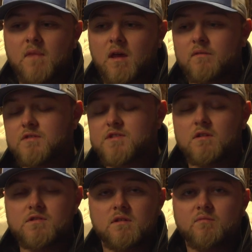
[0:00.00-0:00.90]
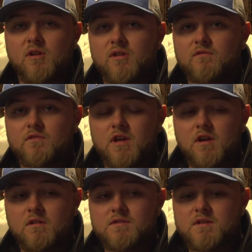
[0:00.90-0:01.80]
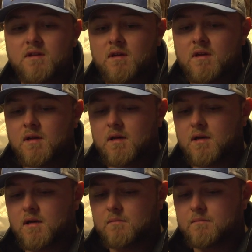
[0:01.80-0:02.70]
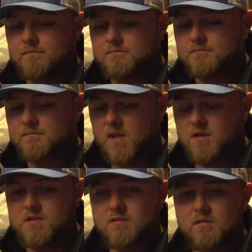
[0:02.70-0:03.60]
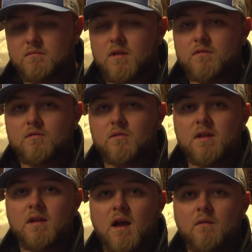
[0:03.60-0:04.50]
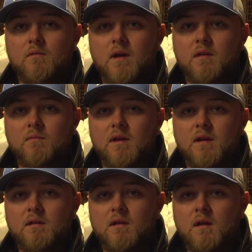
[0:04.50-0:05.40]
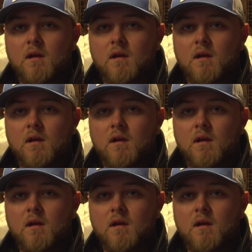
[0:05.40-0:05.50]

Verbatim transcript: I've used Snows on the Prairie for years. Um, those are the, the three that I would recommend.